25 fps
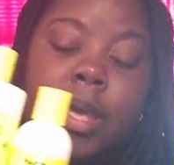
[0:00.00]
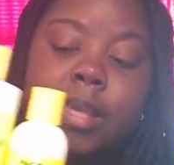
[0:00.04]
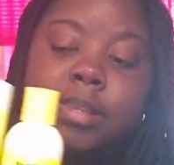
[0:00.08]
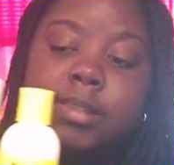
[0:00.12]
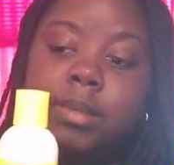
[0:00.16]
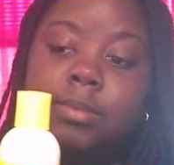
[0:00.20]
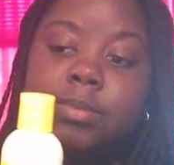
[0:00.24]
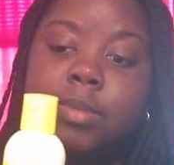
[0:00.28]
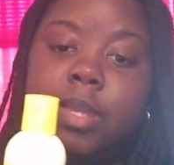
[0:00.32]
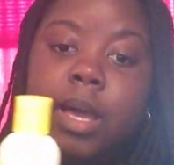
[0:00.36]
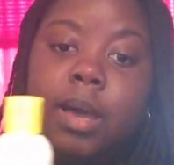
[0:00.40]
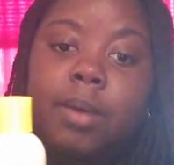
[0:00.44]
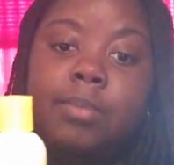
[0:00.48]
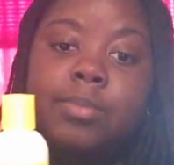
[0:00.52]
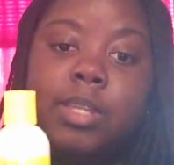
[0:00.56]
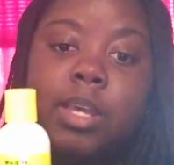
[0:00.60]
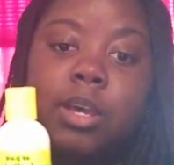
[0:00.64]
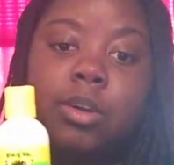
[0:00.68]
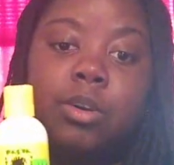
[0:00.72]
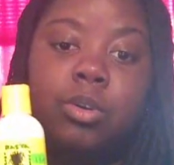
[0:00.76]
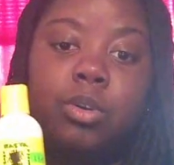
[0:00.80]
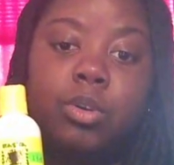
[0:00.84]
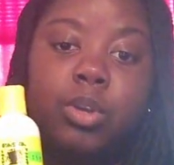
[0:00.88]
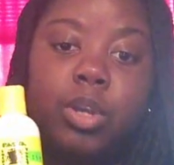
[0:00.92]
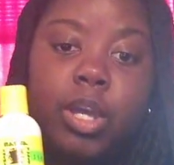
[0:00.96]
Sometimes
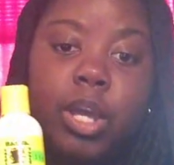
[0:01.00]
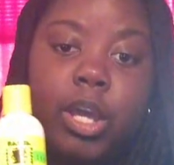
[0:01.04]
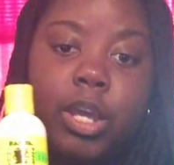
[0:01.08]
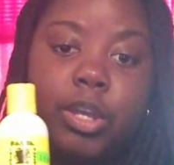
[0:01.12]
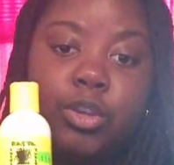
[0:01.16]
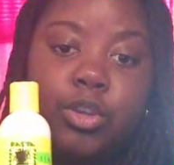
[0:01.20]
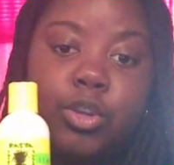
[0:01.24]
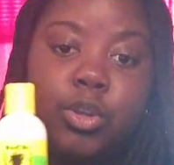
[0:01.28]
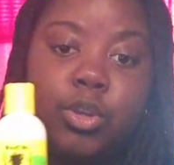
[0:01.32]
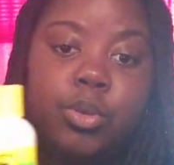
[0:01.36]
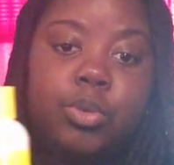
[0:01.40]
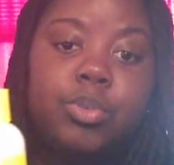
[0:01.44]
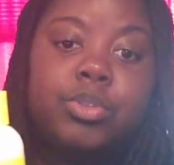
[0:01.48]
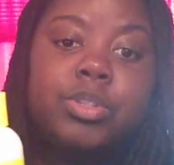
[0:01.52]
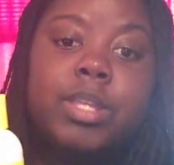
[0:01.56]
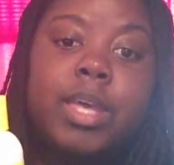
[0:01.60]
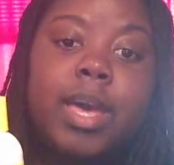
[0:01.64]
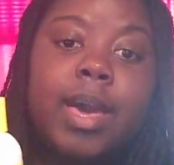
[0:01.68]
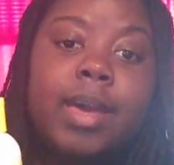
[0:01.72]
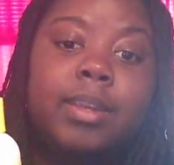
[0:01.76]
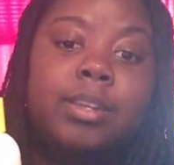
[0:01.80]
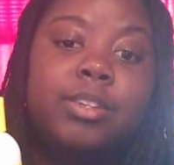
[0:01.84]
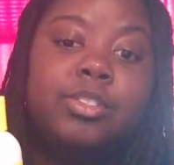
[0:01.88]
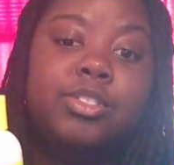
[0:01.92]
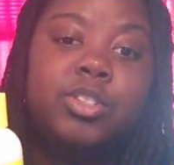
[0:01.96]
I'll use the
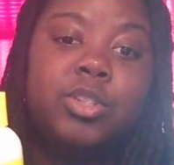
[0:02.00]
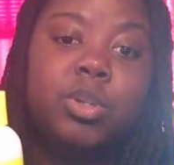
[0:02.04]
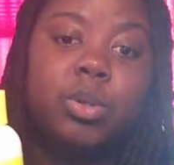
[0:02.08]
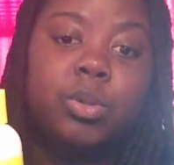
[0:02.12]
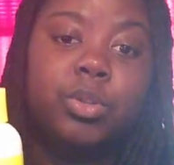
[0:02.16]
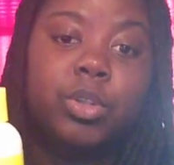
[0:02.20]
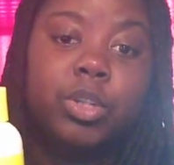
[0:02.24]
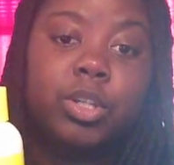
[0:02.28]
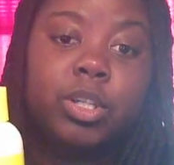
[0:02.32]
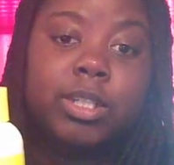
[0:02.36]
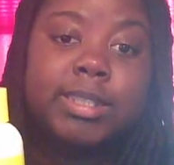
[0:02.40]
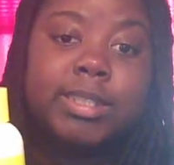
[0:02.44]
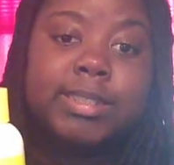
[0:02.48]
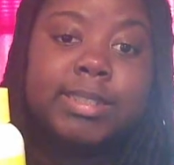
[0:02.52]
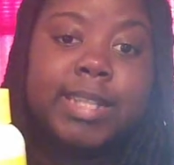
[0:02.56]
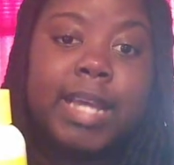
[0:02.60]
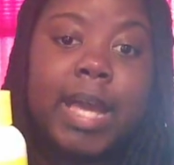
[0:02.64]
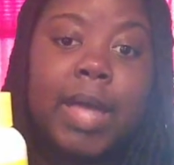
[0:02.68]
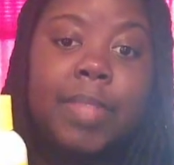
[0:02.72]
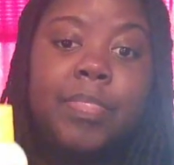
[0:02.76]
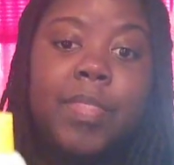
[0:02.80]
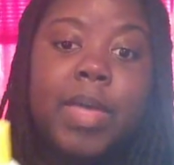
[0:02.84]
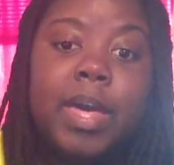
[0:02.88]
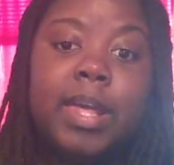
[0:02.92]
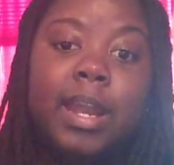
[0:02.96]
Head and Shoulders,
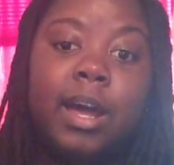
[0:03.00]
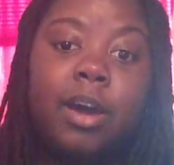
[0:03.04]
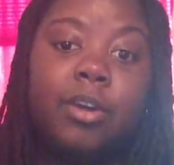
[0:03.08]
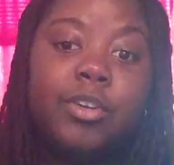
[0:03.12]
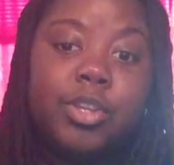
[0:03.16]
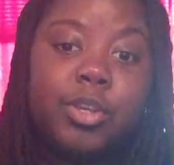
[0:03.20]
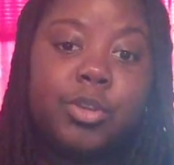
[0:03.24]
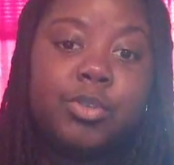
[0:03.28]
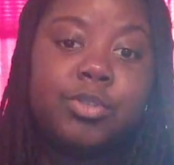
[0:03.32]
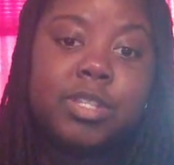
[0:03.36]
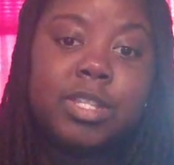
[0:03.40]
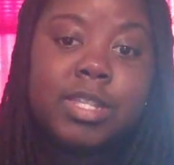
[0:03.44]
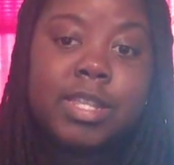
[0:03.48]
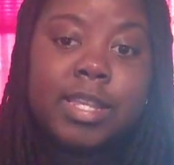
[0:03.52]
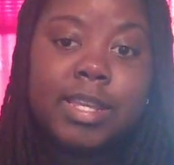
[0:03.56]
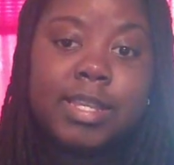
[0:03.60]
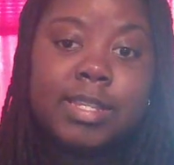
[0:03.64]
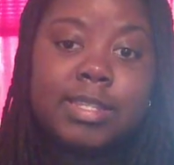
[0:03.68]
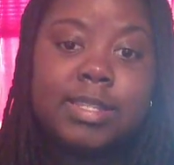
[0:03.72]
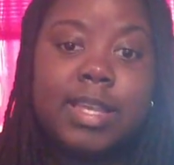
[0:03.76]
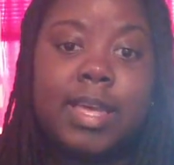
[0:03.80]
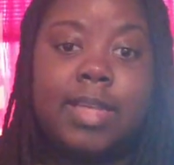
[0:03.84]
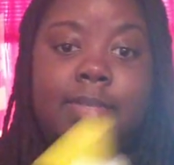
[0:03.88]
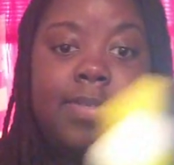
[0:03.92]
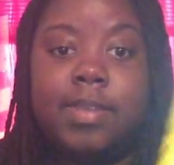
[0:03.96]
and then I'll use
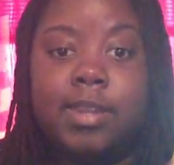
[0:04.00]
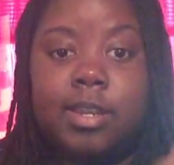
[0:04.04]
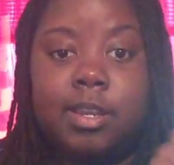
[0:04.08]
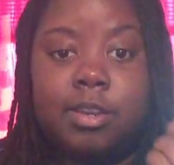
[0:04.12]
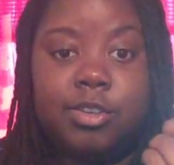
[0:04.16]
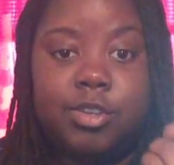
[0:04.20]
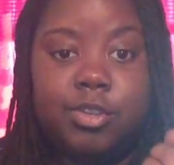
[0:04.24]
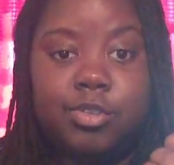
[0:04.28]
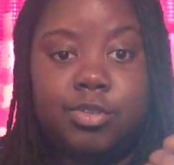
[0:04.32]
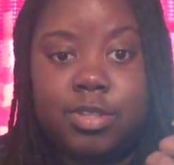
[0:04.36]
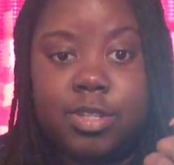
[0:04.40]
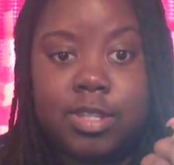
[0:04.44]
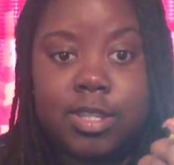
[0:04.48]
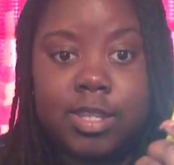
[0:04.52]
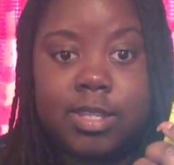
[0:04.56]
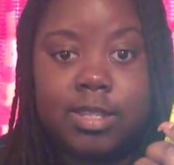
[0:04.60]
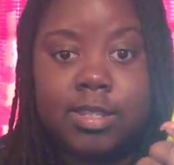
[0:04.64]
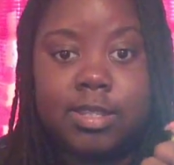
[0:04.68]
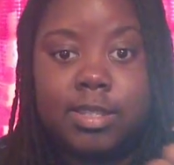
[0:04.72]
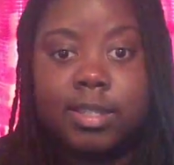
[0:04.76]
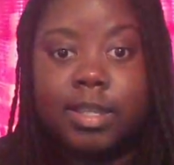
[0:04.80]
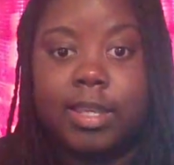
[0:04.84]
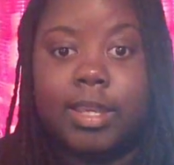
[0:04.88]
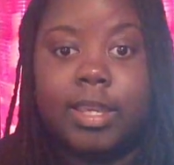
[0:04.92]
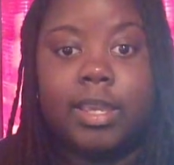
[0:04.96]
this, and then I'll use
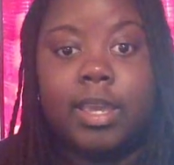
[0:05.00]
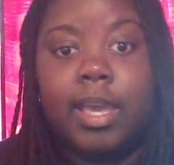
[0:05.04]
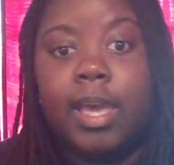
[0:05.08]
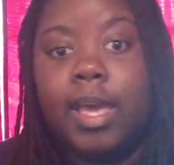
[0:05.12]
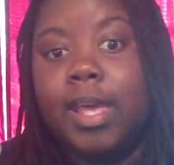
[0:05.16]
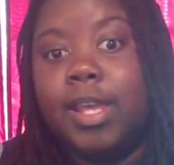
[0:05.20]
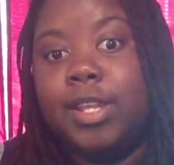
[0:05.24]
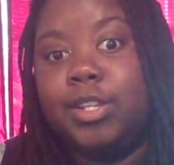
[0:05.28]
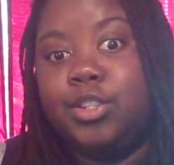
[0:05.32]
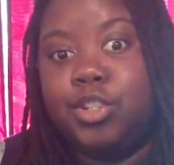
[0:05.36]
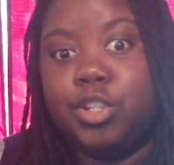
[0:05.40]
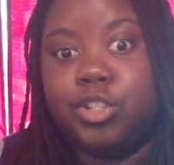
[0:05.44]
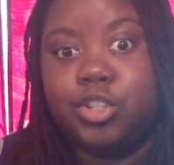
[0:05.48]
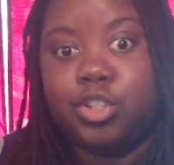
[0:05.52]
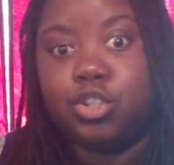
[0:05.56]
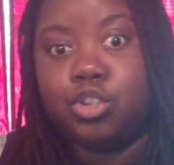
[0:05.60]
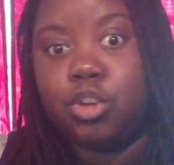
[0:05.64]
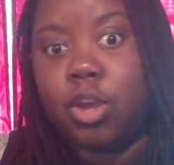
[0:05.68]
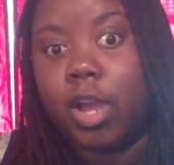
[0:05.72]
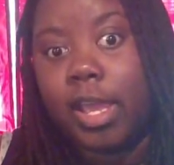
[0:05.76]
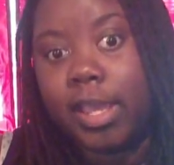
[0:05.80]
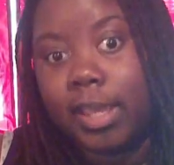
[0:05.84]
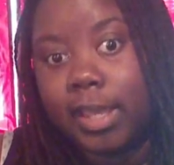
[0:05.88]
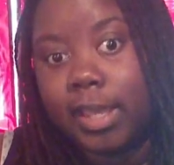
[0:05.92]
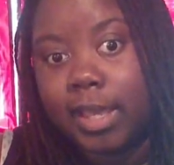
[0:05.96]
this, just to
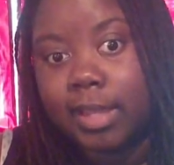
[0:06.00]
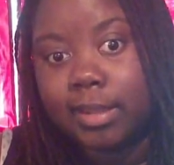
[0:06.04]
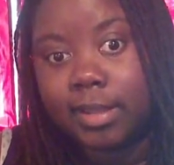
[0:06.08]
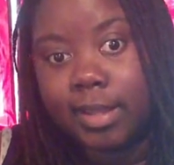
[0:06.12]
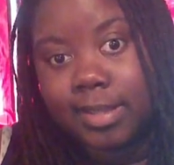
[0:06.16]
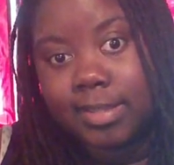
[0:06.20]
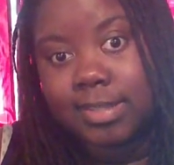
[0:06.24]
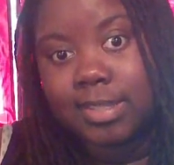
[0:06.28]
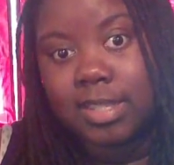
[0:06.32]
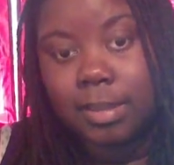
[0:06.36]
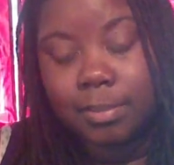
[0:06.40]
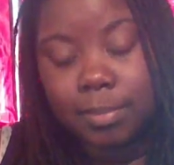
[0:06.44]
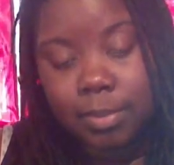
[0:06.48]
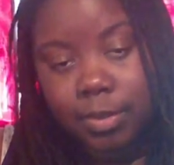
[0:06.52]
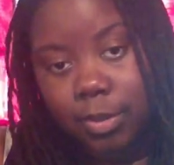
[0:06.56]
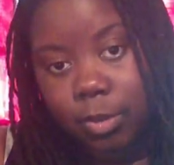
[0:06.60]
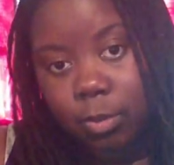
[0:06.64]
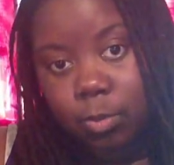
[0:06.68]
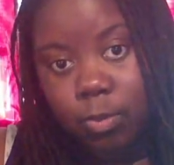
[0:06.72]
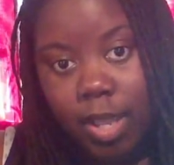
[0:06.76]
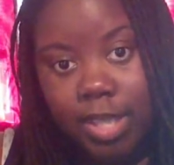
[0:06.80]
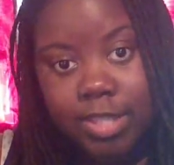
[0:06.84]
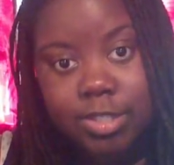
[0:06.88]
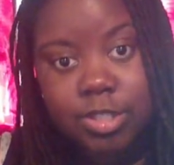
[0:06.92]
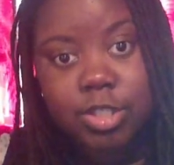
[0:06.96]
try and get some of the
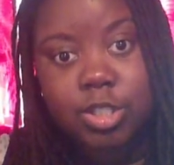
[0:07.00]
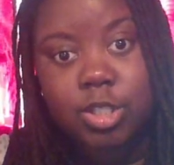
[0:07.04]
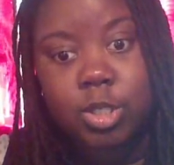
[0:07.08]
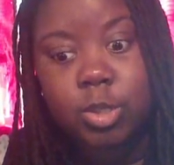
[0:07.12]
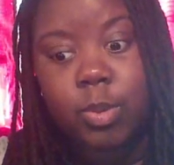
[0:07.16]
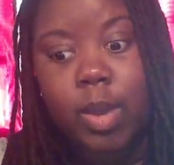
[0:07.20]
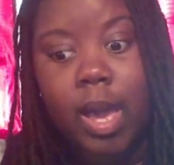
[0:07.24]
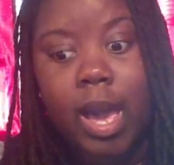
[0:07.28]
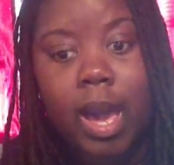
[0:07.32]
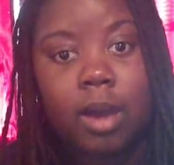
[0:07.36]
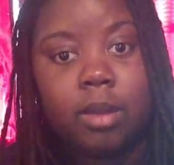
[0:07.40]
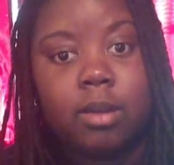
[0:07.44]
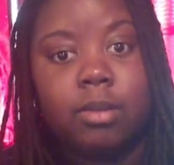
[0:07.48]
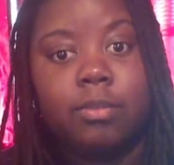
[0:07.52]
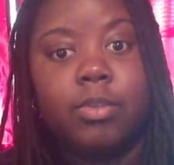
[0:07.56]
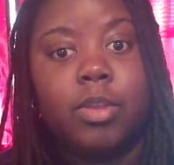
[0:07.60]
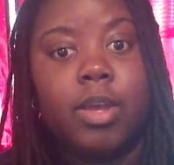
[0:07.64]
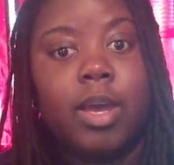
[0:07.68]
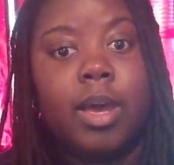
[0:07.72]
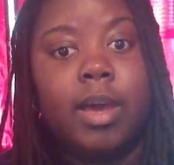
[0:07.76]
residue out of